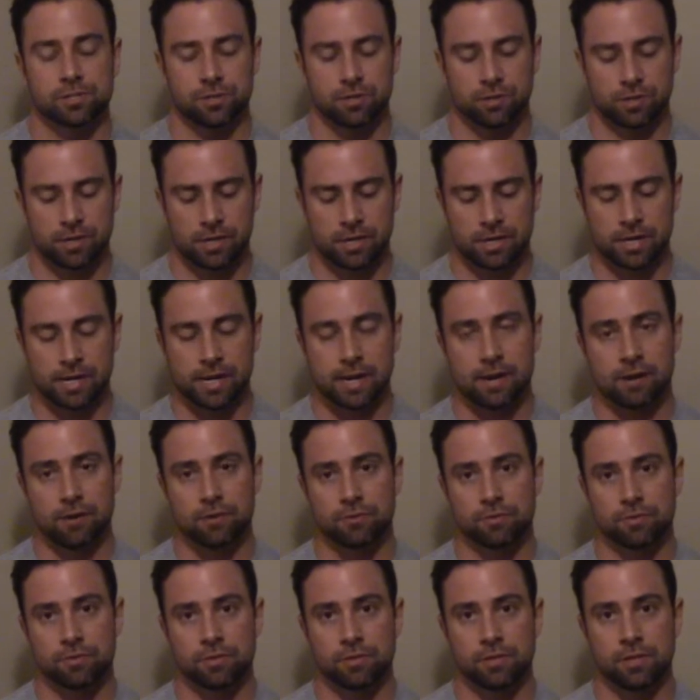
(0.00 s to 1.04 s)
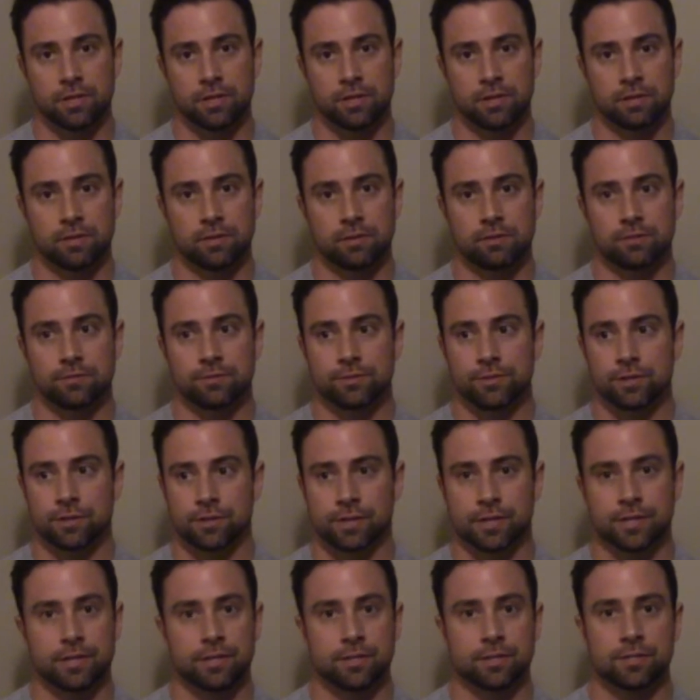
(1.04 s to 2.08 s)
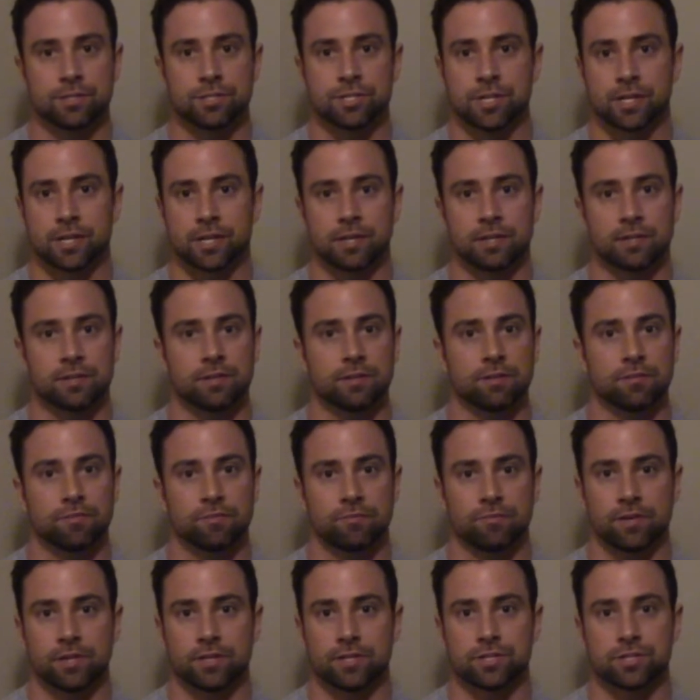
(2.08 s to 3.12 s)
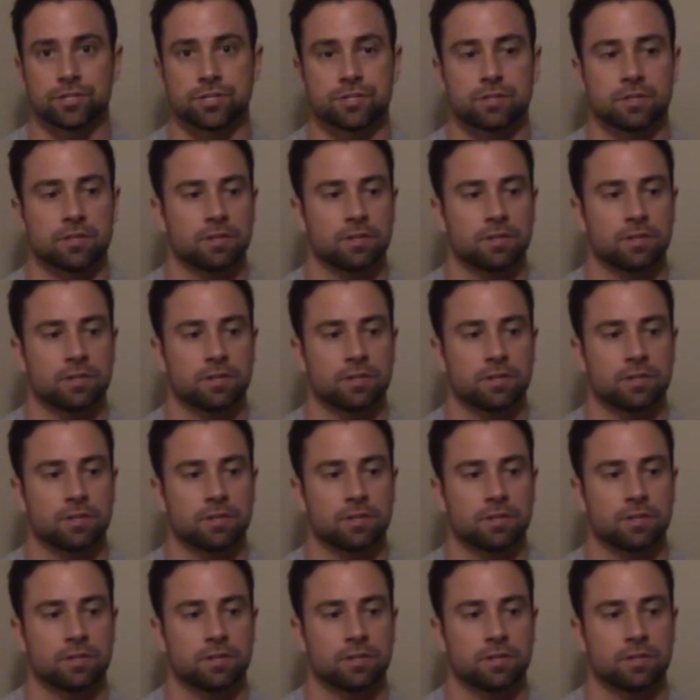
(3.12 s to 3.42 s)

you're cutting out the turkey, the chicken, the fish,